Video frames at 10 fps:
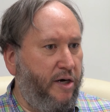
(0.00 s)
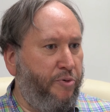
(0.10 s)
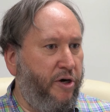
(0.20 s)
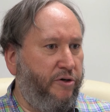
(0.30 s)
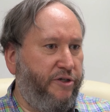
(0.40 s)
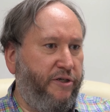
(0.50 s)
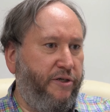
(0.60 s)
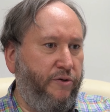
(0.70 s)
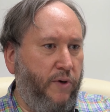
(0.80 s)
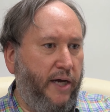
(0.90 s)
approach
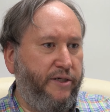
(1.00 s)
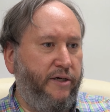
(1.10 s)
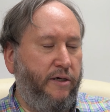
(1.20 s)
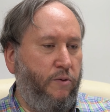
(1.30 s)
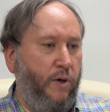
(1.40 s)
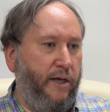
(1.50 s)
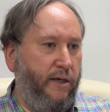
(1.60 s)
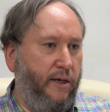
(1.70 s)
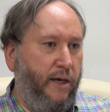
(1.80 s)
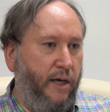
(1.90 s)
to watching what
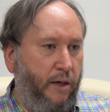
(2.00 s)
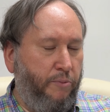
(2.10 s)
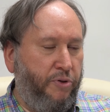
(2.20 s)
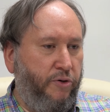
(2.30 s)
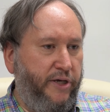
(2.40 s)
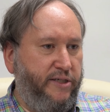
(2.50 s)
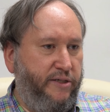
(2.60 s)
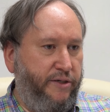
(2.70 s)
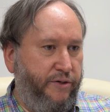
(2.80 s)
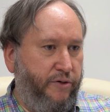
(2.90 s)
employees
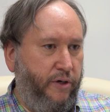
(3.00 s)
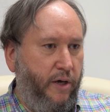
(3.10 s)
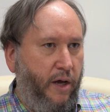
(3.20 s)
do,